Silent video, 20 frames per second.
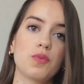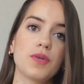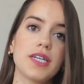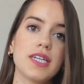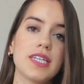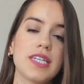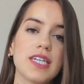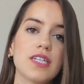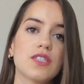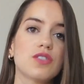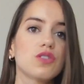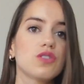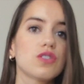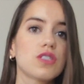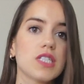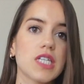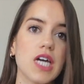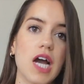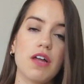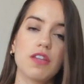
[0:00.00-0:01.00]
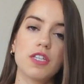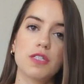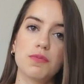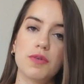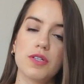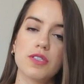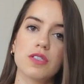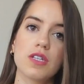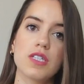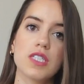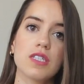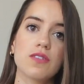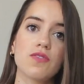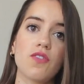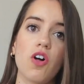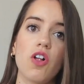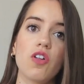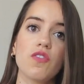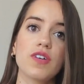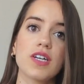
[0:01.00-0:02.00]
We need to see how this person is
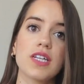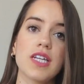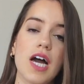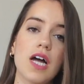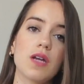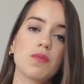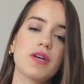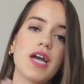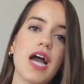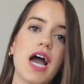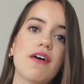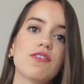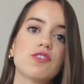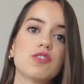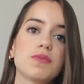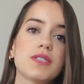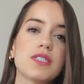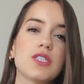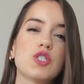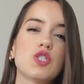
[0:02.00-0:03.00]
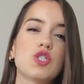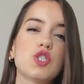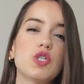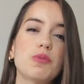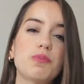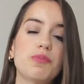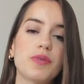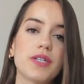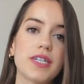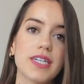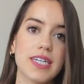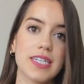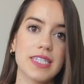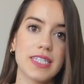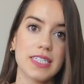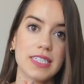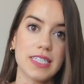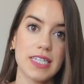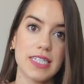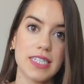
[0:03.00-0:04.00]
evolving, and we have to be super
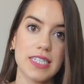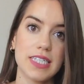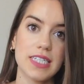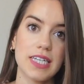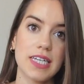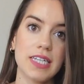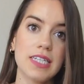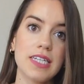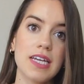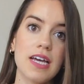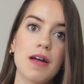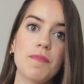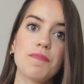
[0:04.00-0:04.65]
insistent